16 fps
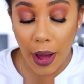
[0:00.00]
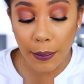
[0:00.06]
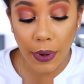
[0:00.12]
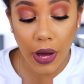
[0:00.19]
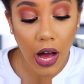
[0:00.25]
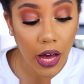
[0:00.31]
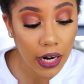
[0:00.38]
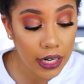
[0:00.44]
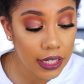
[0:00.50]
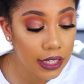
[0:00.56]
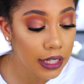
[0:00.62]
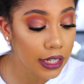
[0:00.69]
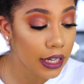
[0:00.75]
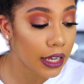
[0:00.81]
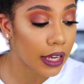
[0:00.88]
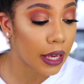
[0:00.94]
I'm
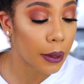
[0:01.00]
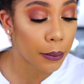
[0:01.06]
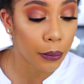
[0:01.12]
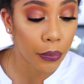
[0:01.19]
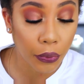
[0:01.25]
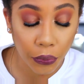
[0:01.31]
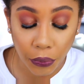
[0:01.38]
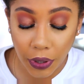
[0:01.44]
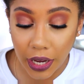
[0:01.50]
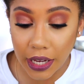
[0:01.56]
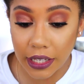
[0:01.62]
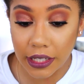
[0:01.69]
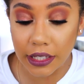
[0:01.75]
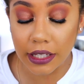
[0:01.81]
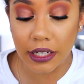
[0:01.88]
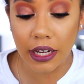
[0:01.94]
honestly
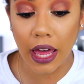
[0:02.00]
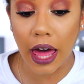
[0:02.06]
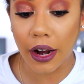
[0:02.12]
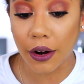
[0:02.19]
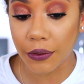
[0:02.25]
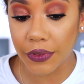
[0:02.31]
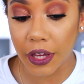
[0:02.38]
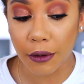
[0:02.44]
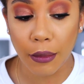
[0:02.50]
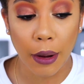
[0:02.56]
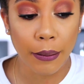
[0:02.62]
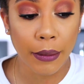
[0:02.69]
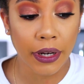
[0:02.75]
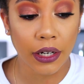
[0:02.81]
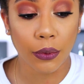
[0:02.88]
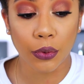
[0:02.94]
impressed. I don't think my
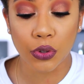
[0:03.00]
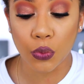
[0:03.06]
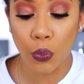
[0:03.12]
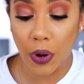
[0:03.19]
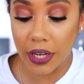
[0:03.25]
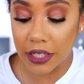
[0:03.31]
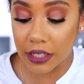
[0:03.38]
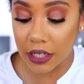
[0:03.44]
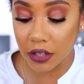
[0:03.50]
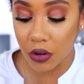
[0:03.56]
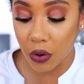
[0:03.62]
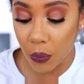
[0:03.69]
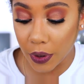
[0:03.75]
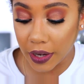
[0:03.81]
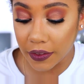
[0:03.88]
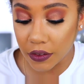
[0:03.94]
money was wasted
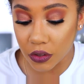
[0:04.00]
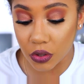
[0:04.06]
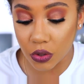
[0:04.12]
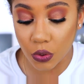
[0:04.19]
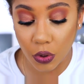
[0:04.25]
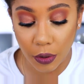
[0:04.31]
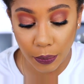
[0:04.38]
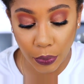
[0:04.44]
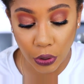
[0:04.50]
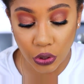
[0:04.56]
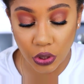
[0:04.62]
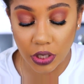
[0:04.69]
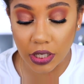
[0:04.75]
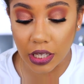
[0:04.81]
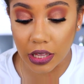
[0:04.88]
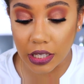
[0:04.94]
going in the store and
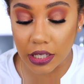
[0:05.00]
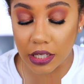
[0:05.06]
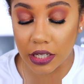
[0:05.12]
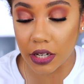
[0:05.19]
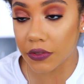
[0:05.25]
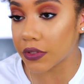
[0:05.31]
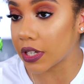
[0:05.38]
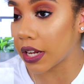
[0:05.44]
purchasing this stuff